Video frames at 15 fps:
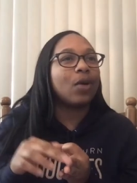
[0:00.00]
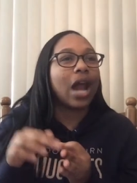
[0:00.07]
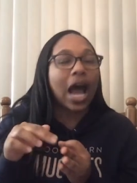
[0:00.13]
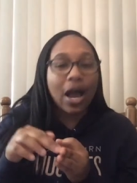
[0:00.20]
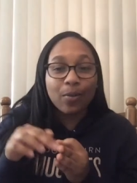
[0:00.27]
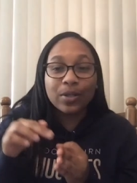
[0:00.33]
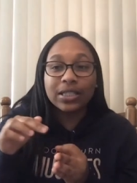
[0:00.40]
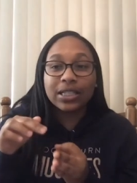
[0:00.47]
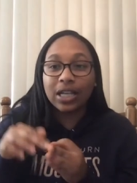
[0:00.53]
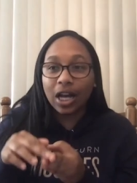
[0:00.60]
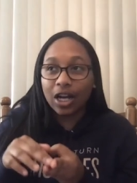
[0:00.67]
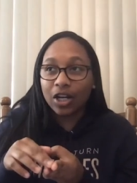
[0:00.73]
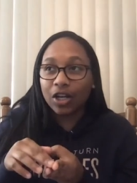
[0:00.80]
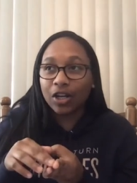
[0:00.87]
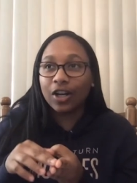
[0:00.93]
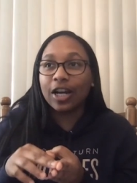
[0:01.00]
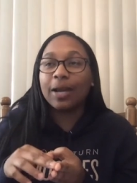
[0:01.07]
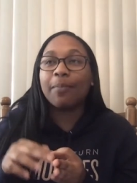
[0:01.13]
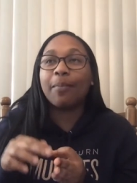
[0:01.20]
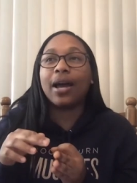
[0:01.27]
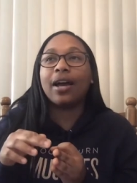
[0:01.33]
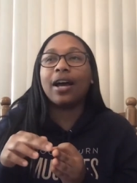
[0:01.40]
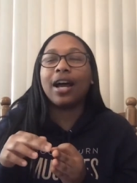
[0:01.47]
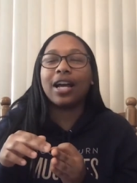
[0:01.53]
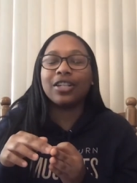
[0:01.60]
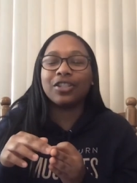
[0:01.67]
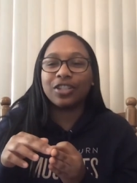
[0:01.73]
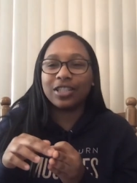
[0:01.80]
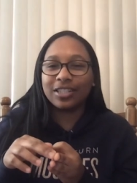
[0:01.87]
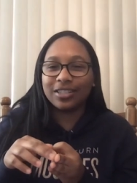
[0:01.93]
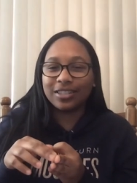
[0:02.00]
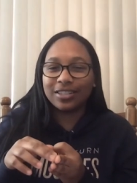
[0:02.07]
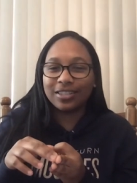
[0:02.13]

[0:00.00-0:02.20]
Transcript: when I was younger in my I shouldn't.